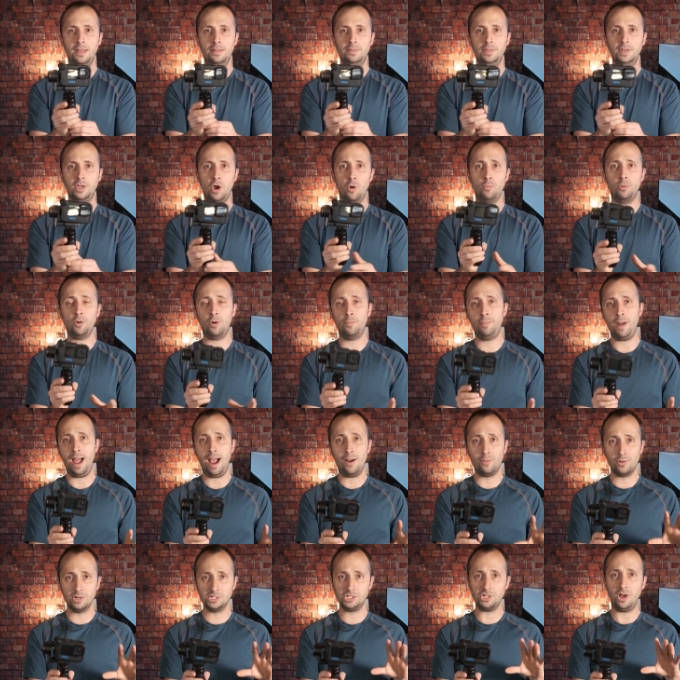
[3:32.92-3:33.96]
The GoPro
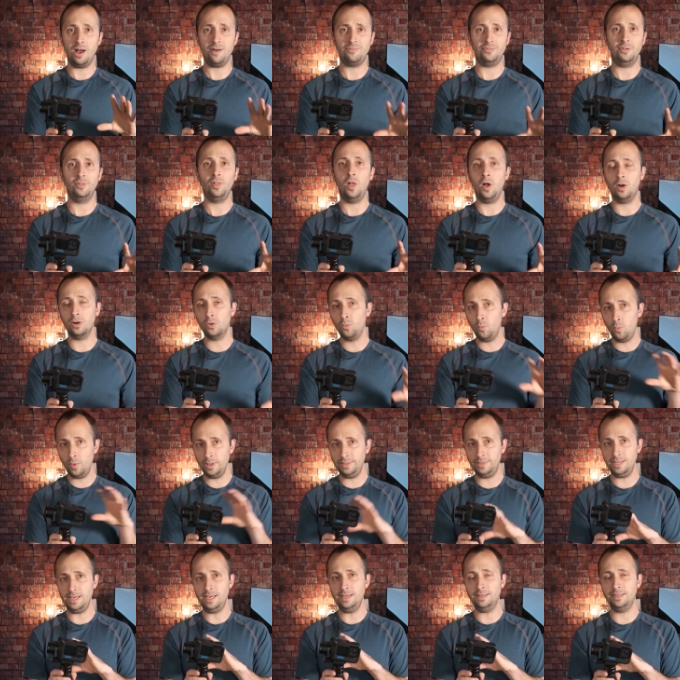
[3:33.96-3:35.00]
powers off along
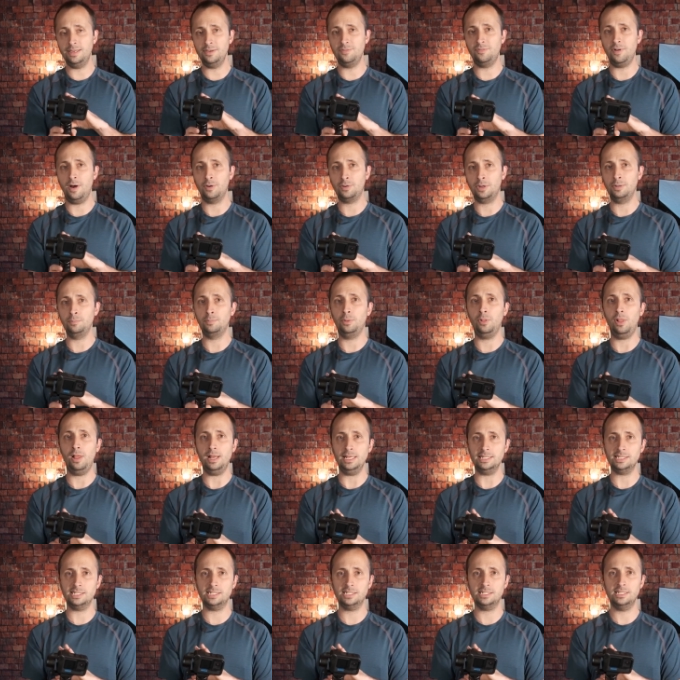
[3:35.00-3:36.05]
with the INKEE Falcon
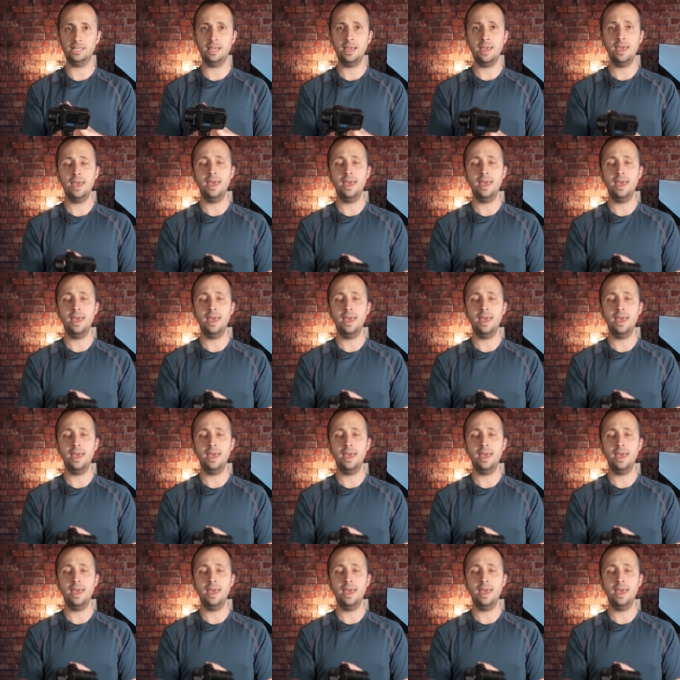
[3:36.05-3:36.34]
Plus.